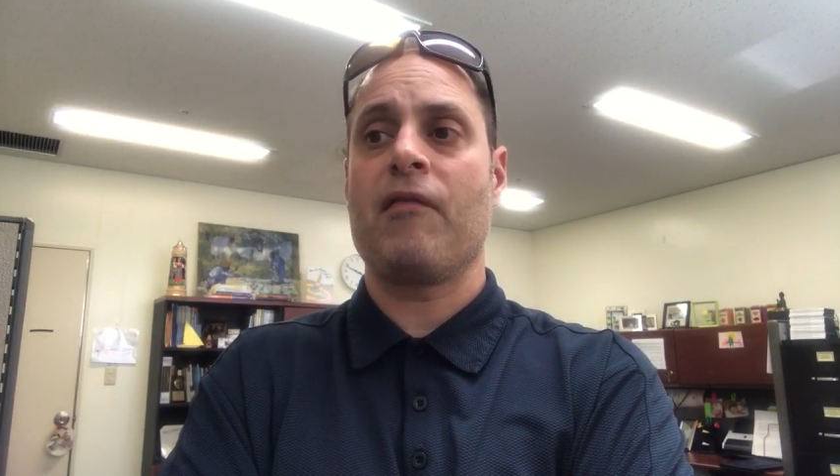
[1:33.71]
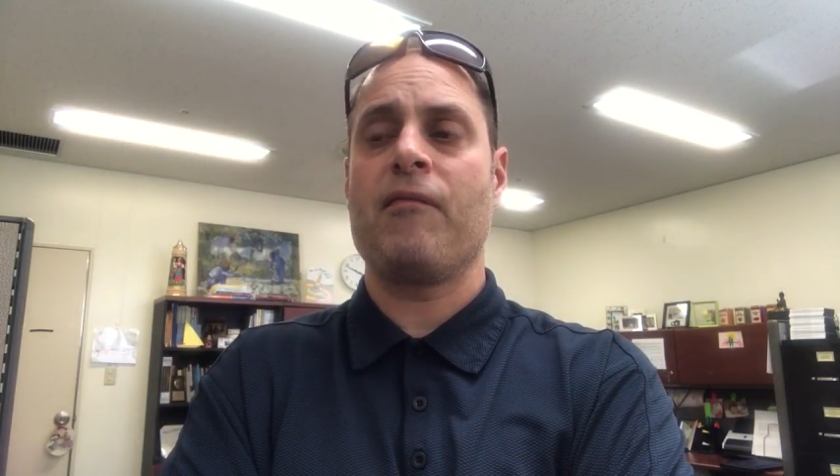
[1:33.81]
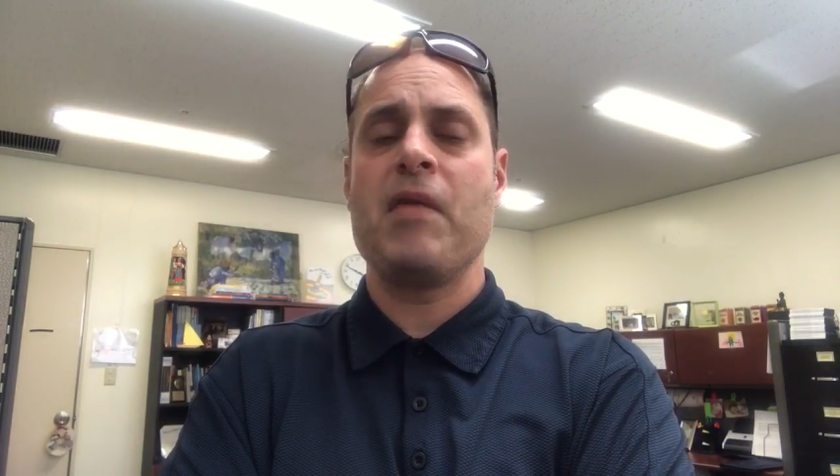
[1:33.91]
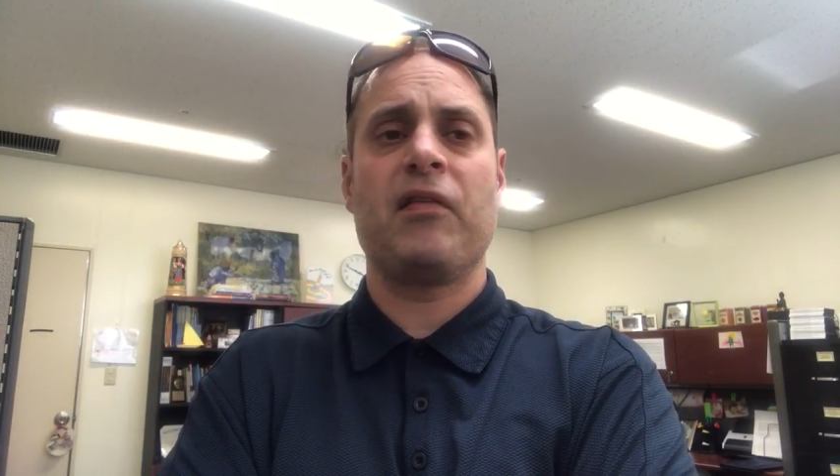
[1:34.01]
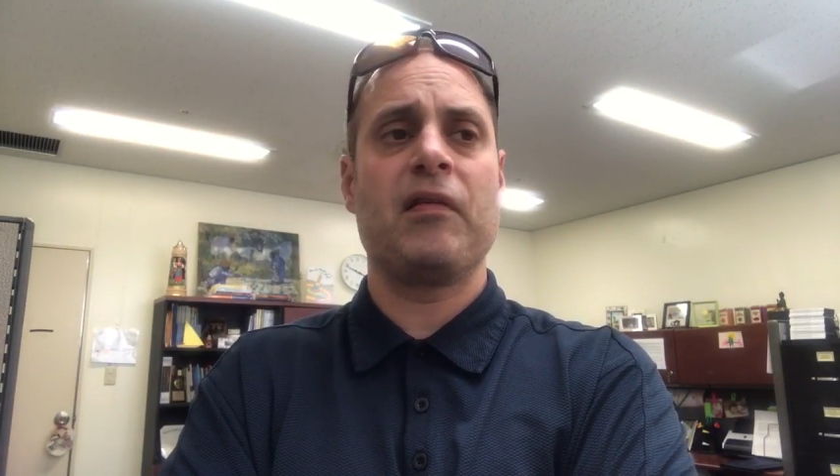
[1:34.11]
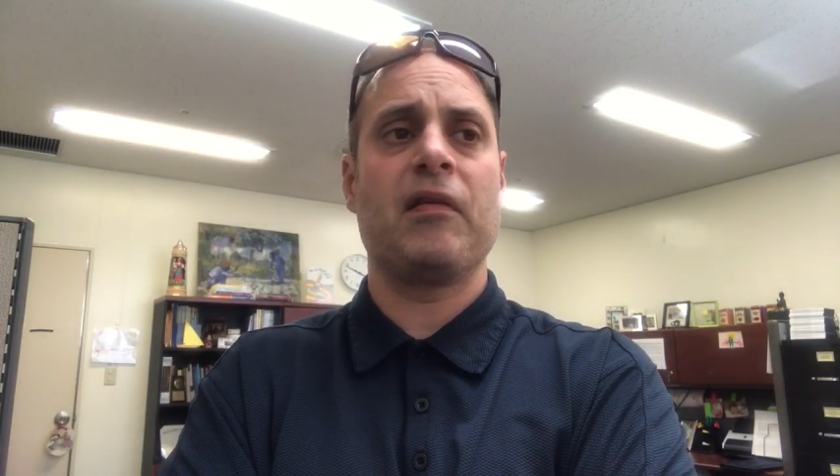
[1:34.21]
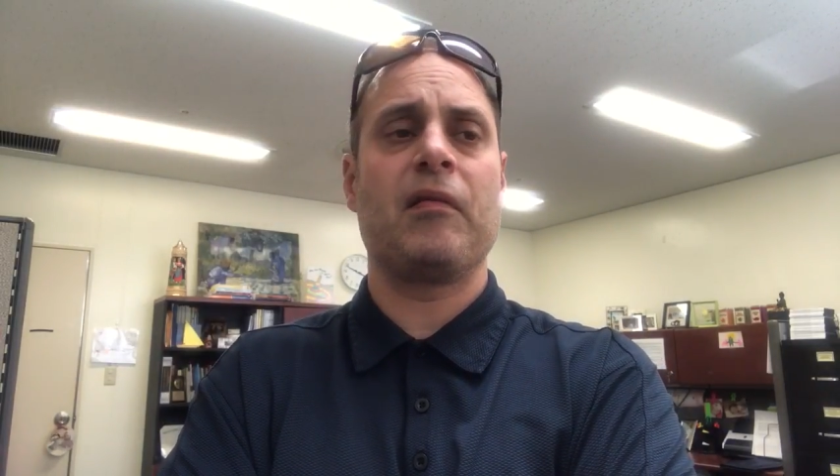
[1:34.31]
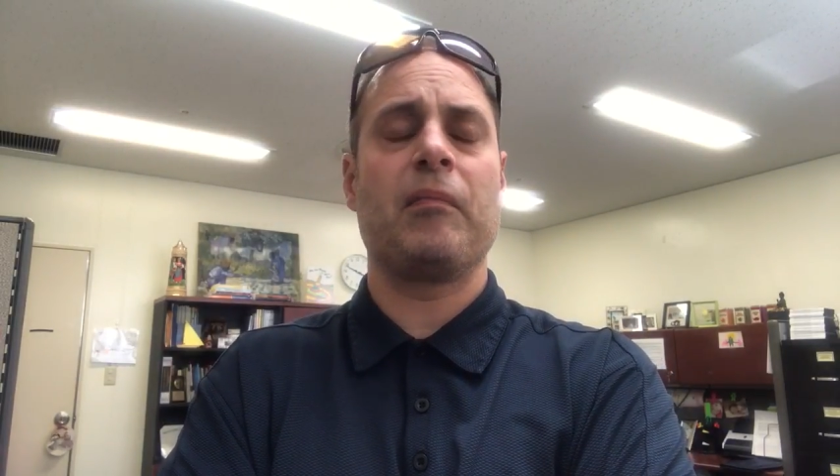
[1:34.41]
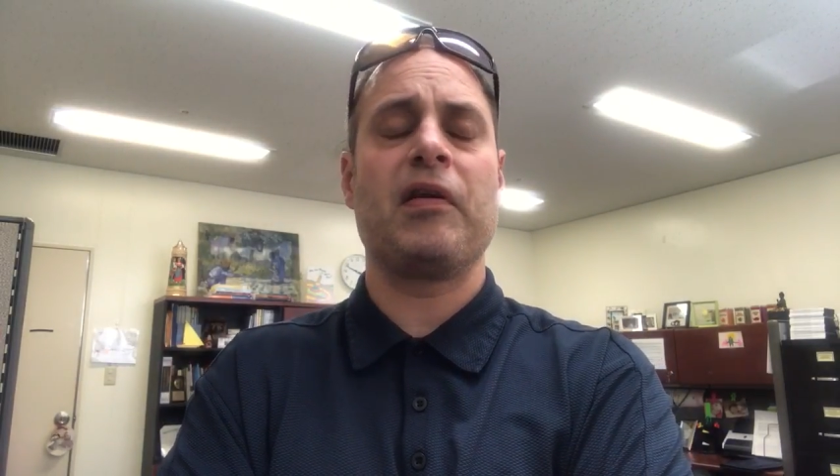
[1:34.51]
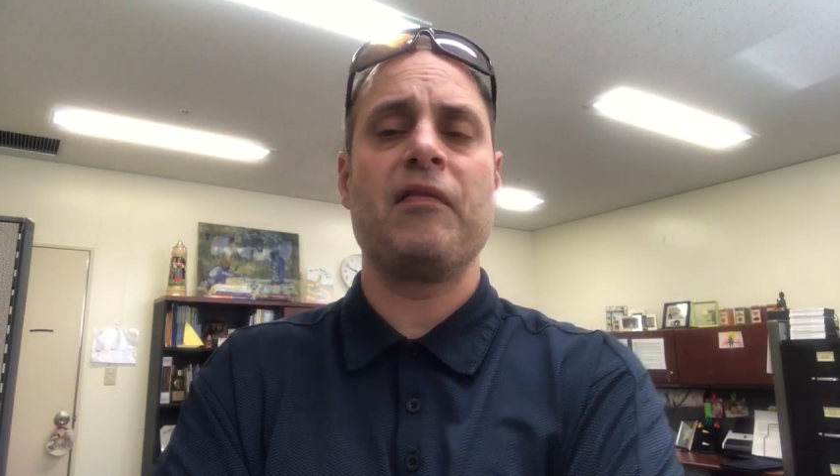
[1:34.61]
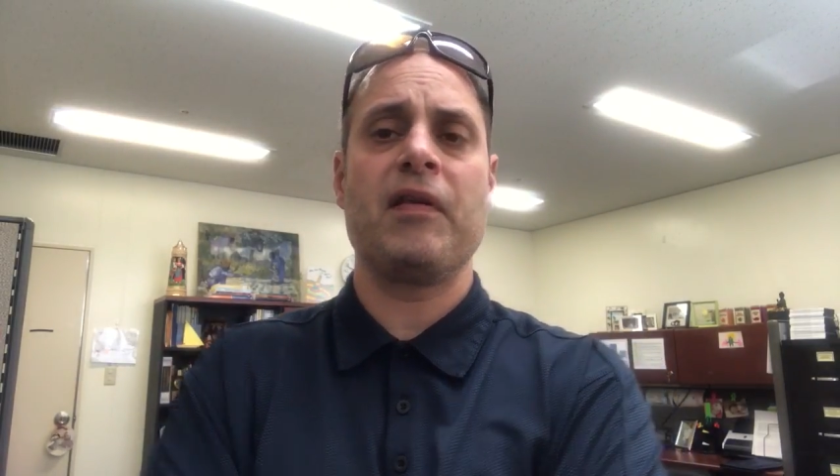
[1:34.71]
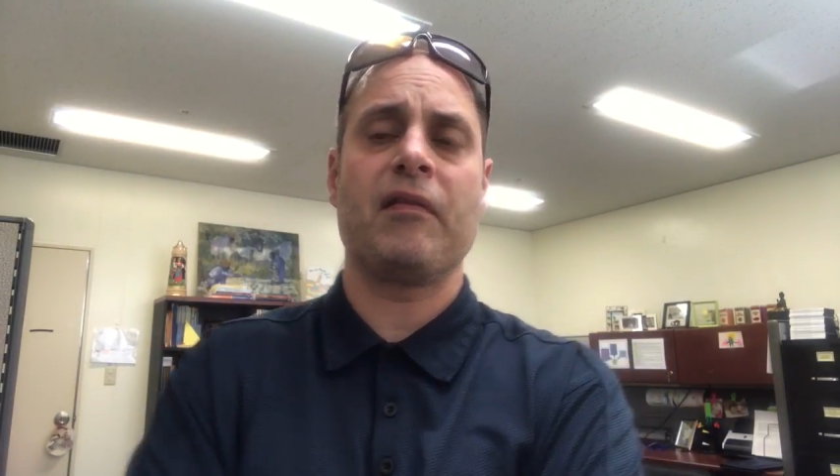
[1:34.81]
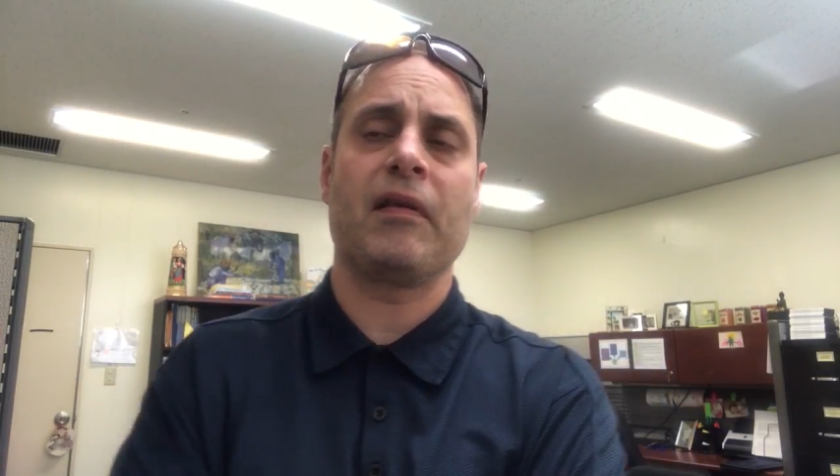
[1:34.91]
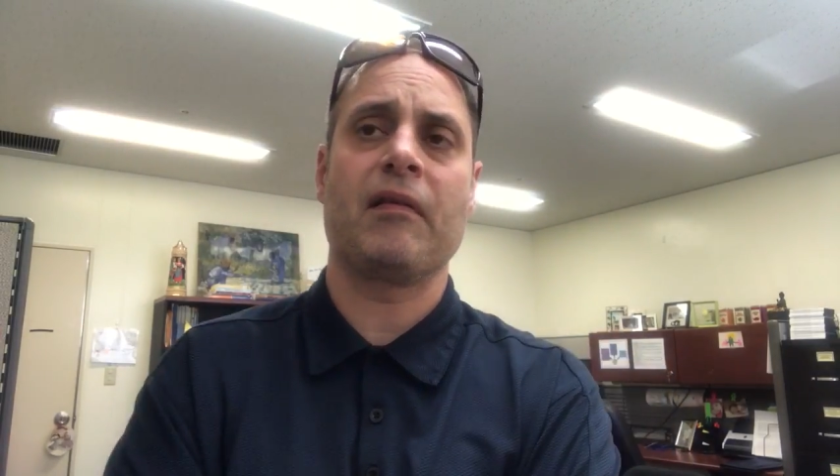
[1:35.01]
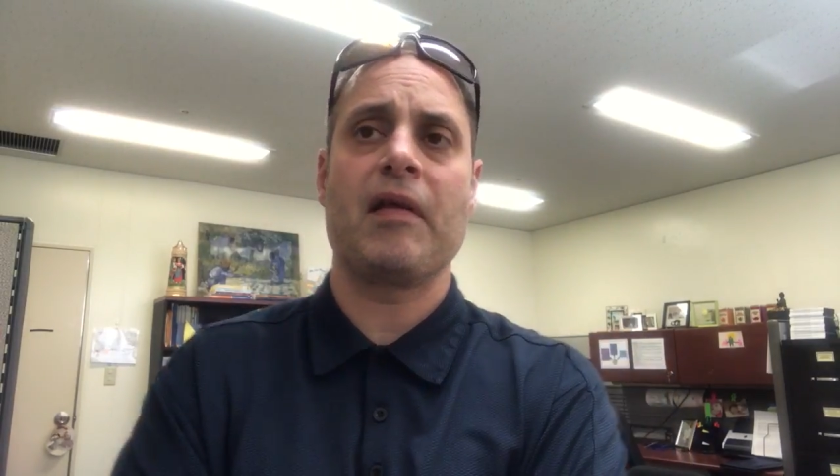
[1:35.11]
I've mentioned this in
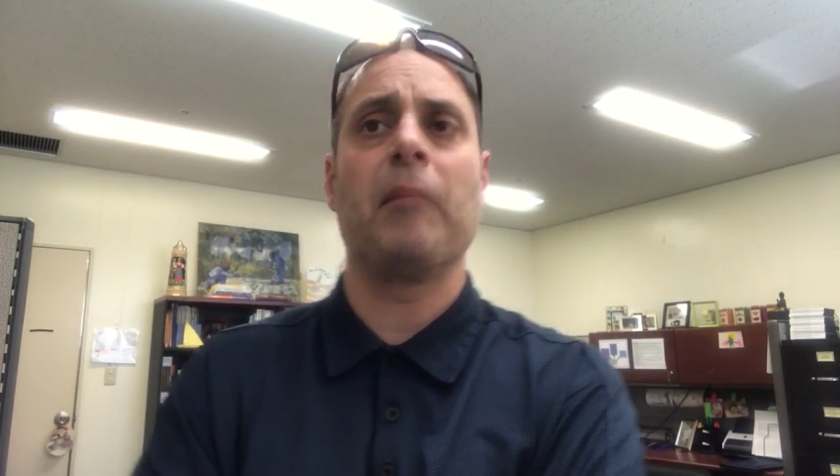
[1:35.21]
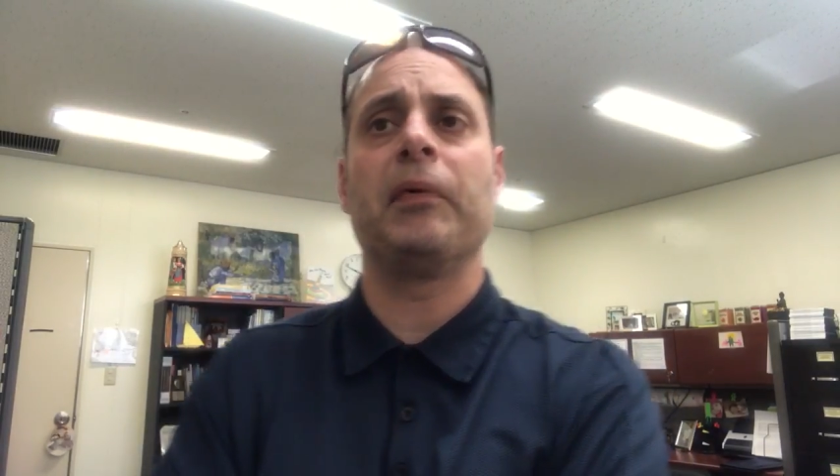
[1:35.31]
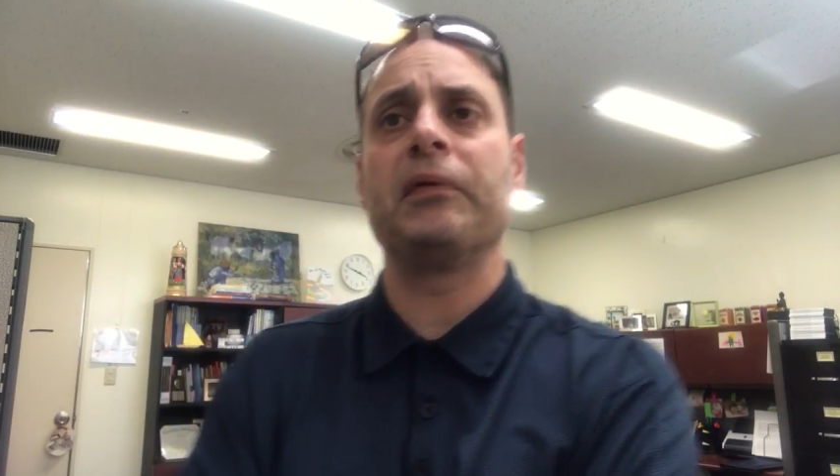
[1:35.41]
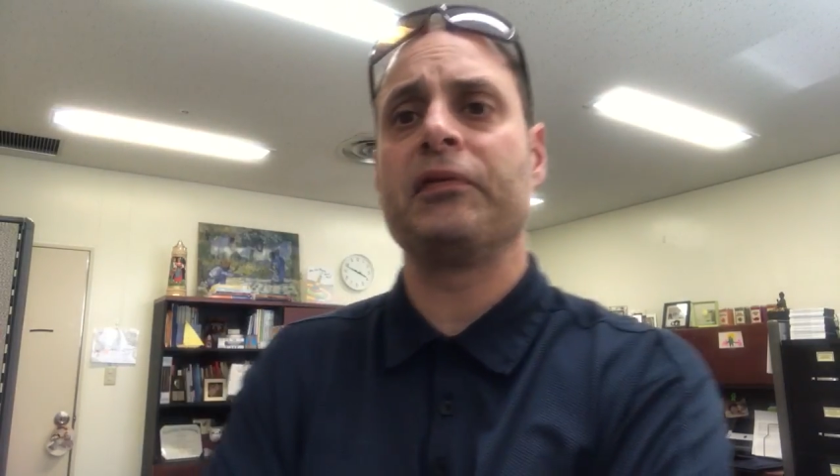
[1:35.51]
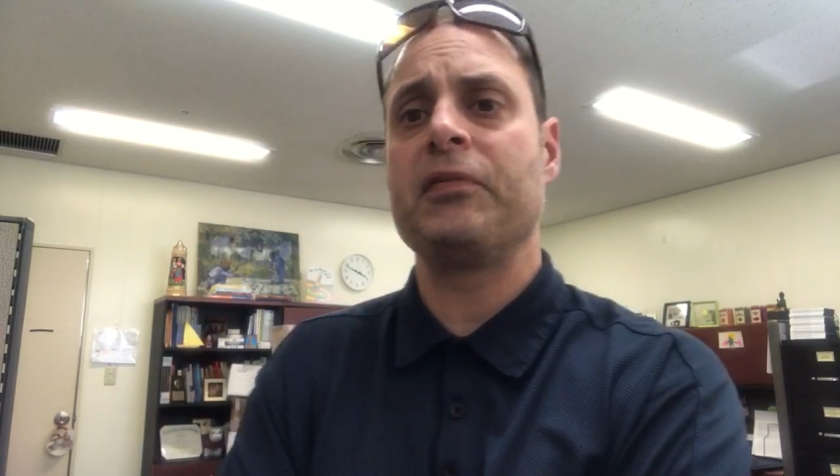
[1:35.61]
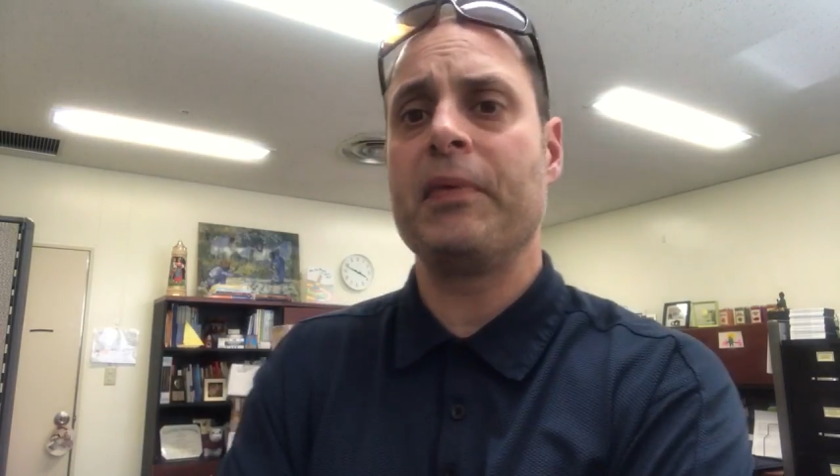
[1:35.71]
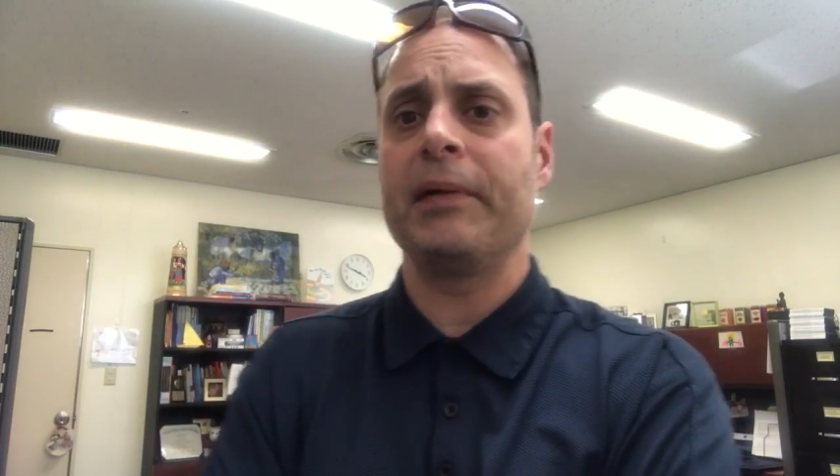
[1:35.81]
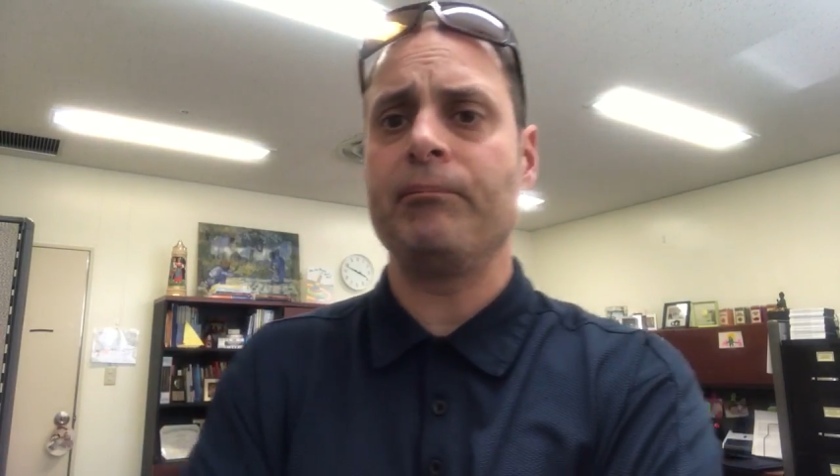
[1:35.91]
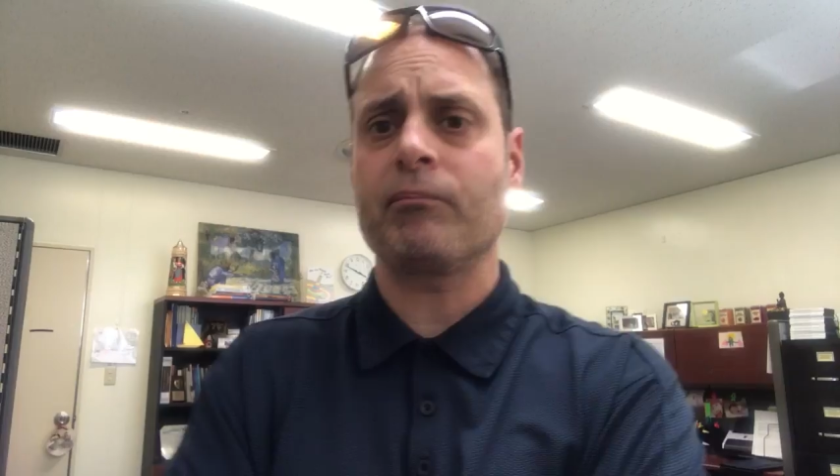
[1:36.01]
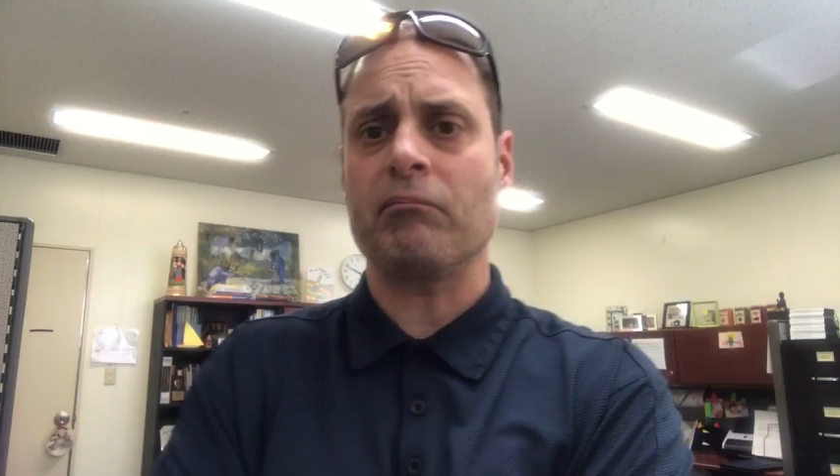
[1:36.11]
previous examples, but